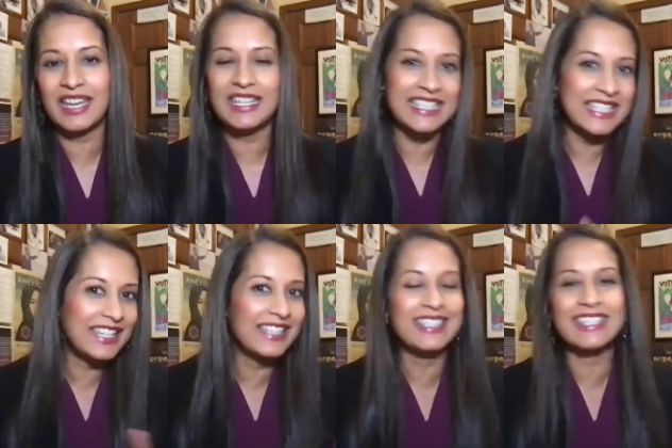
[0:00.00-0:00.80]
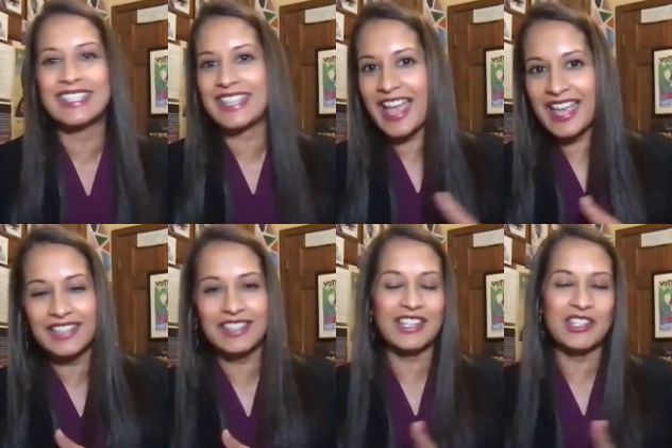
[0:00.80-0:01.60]
kind of zigged and
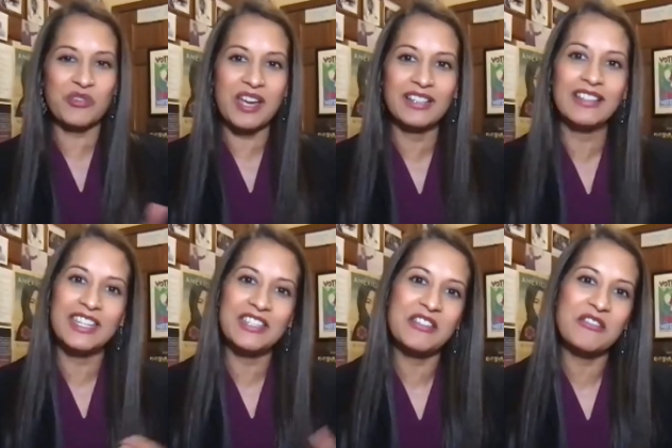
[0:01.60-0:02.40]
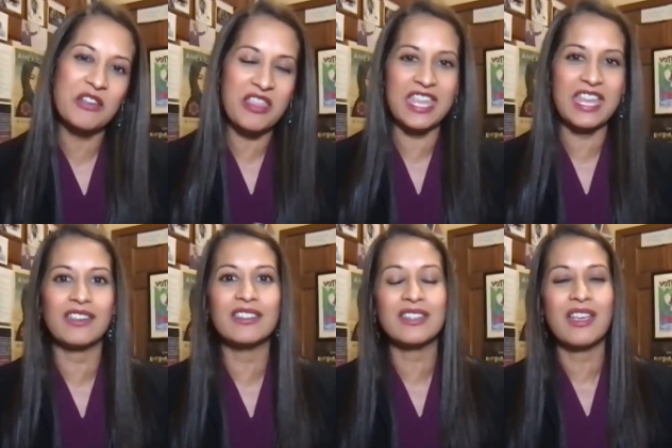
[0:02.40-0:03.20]
zagged, and I tried a lot of different
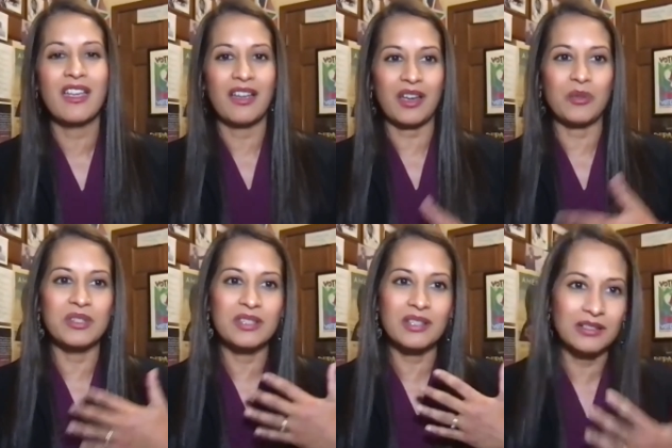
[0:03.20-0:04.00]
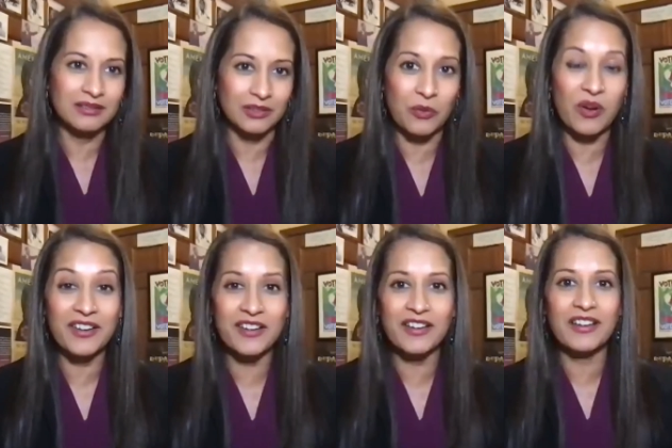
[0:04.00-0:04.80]
things. I was a
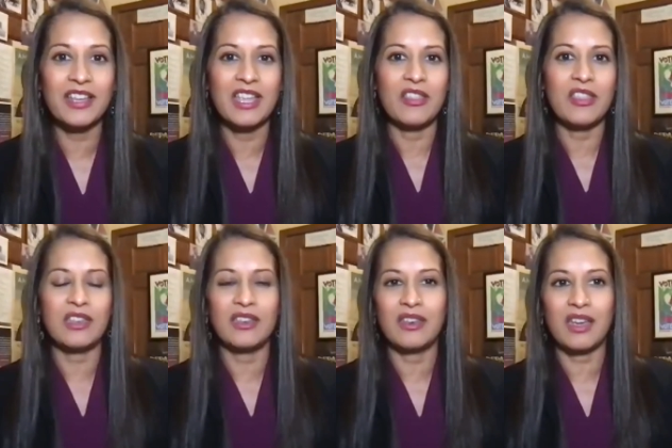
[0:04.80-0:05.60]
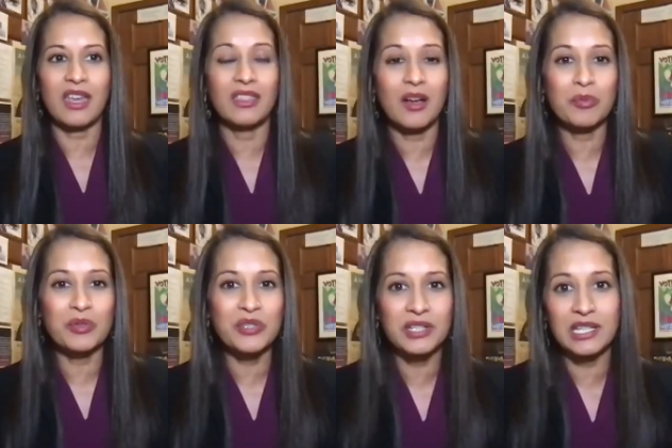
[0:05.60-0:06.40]
lawyer, then I had the
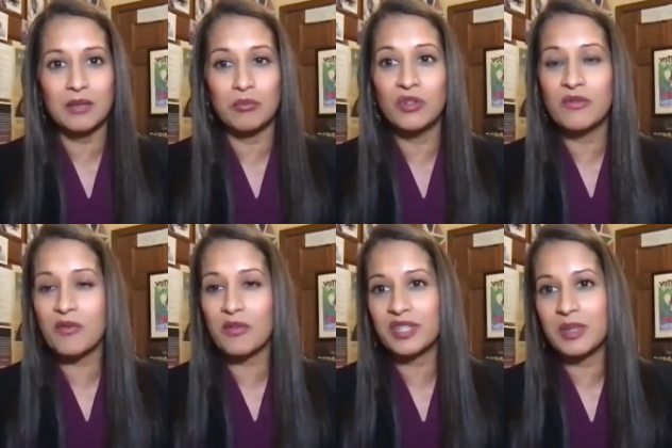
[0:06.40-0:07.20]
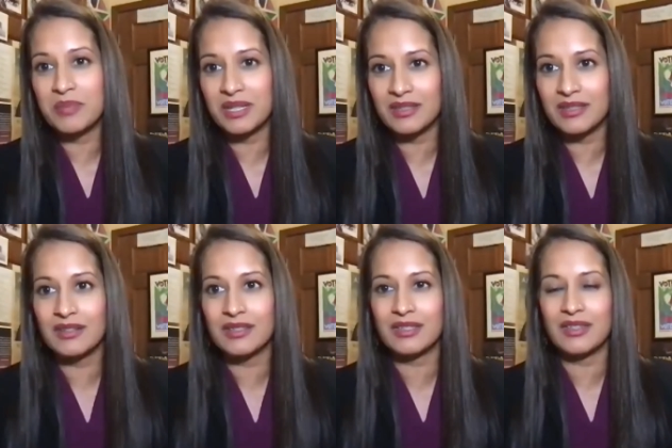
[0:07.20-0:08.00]
opportunity to move over to the
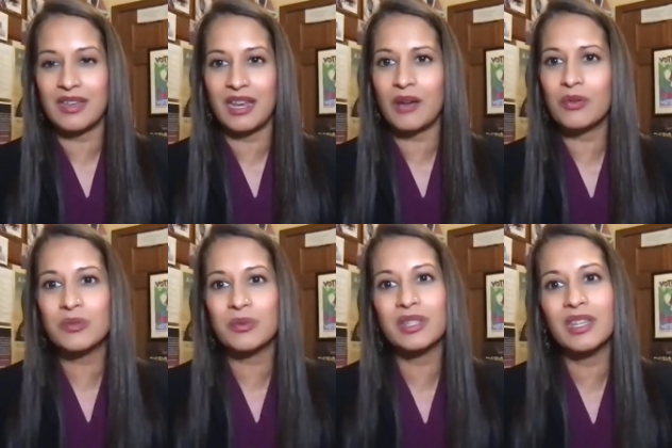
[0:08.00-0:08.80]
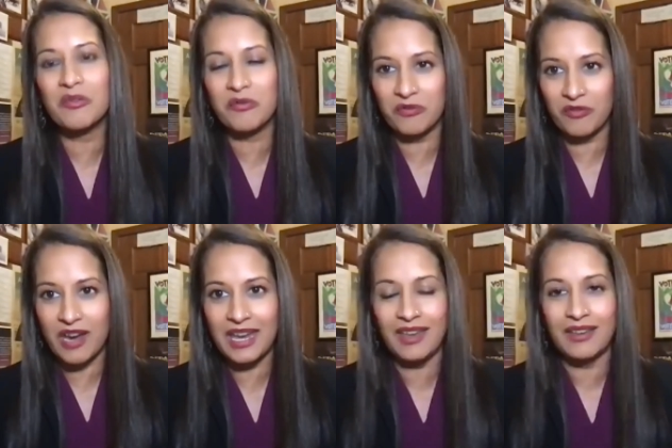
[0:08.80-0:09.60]
business, and I was really
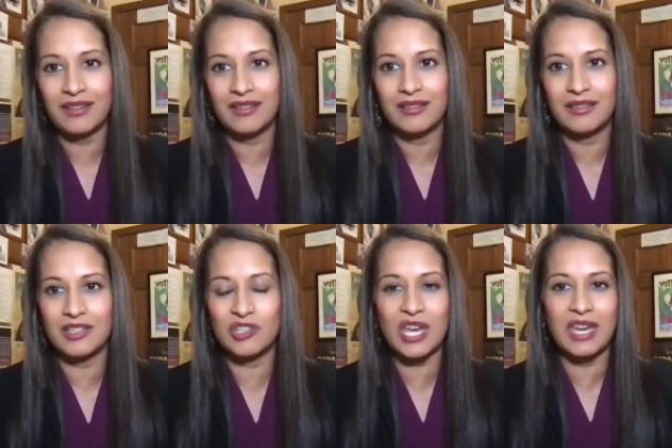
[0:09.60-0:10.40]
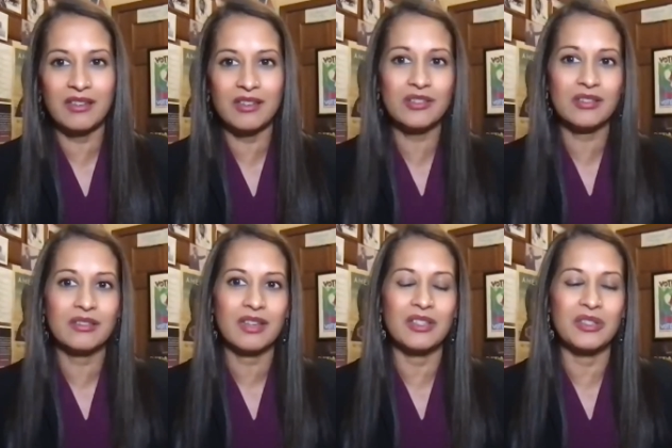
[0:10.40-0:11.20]
afraid to change
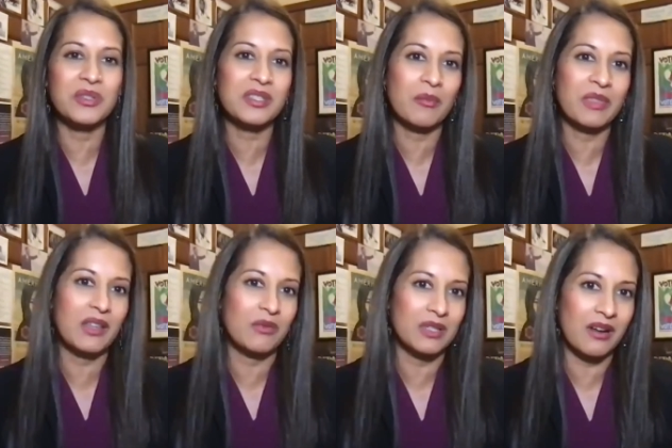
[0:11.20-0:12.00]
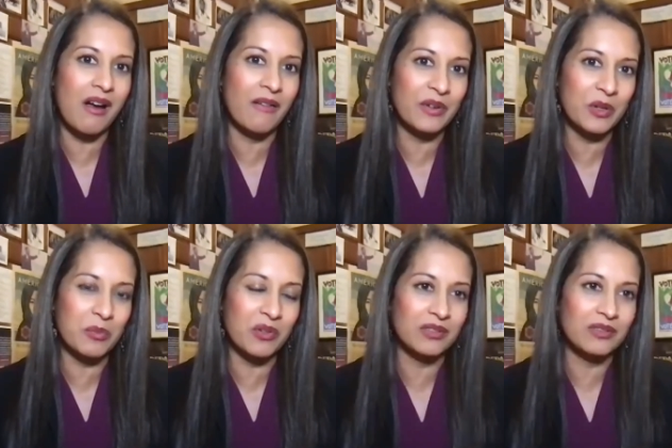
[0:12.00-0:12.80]
and do something that was
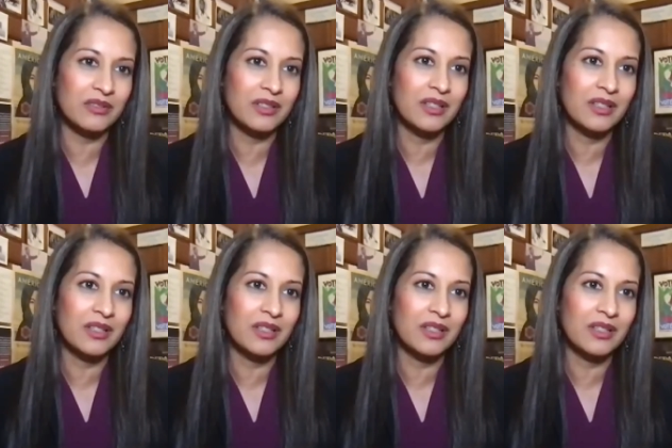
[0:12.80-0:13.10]
uncomfortable.